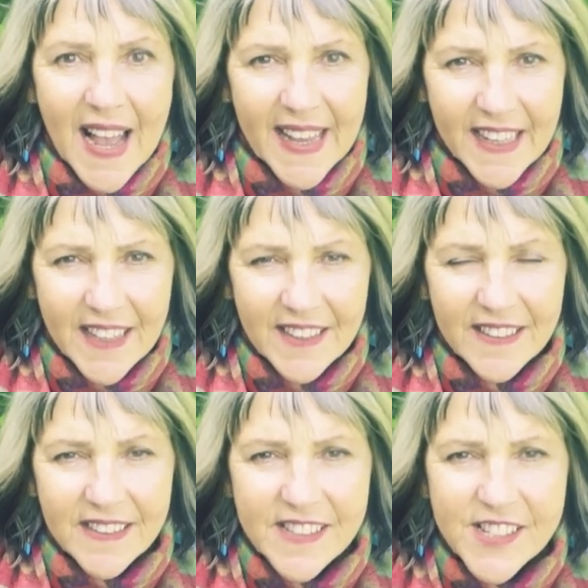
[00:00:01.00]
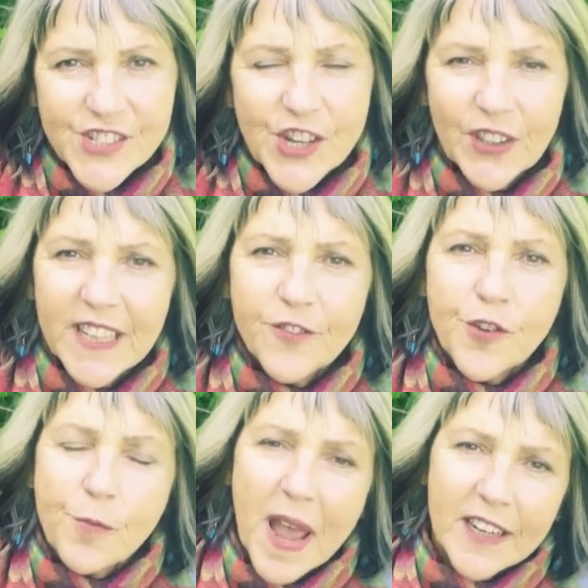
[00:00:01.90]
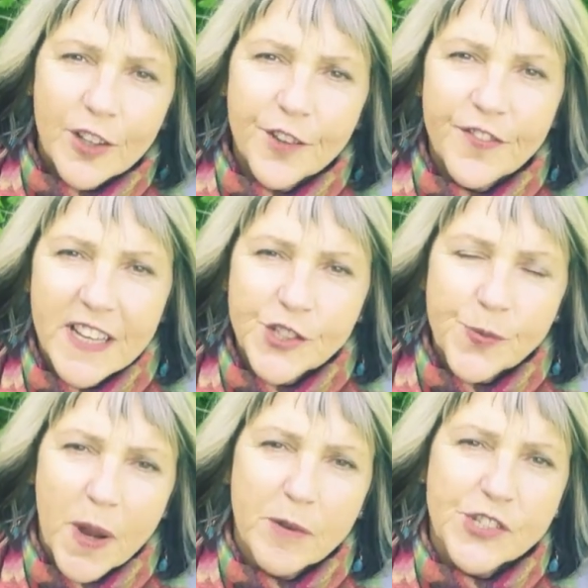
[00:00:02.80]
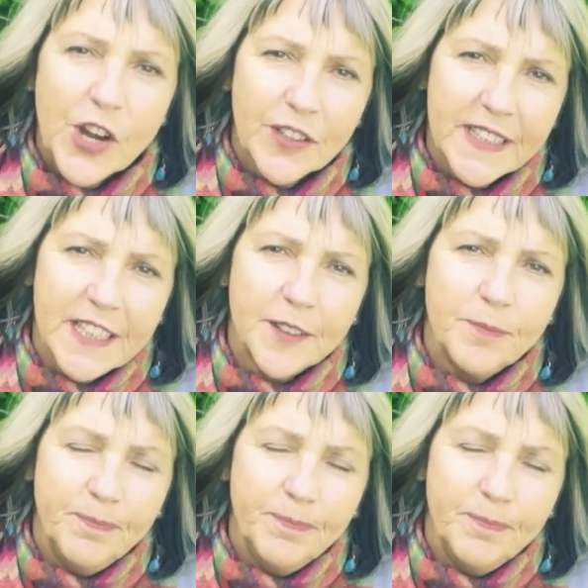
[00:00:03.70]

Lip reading: Hi, this is Charlene from Radical Feng Shui with Charlene.